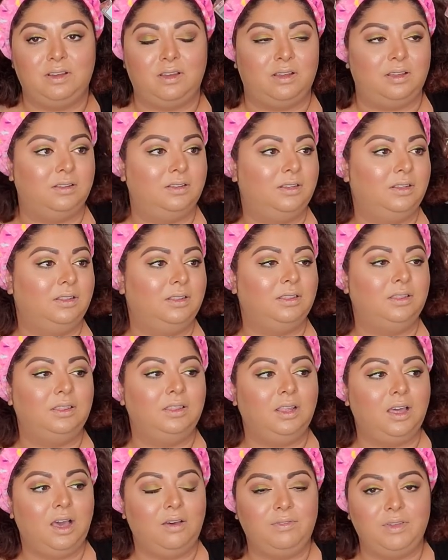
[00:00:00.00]
love
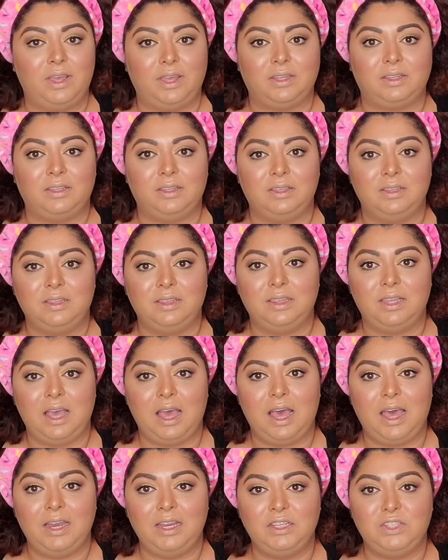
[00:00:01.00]
it. That is
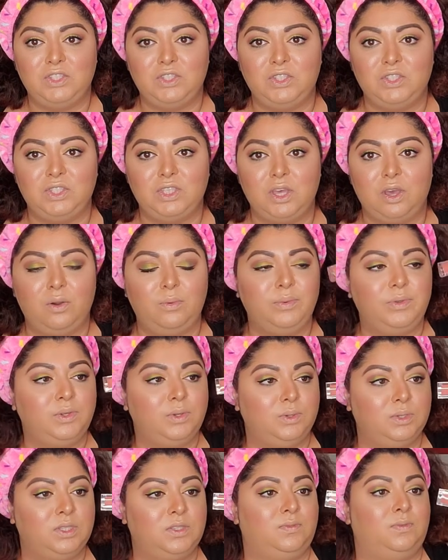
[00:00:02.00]
so
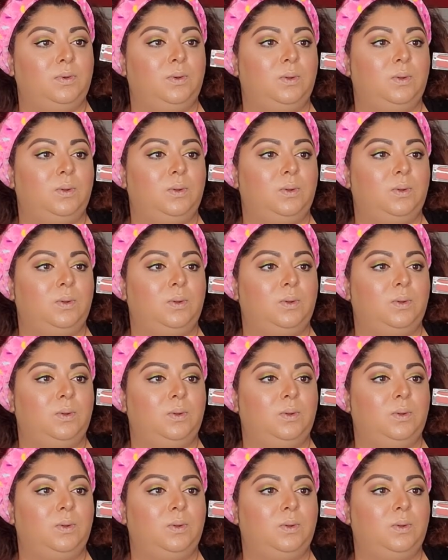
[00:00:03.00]
useful.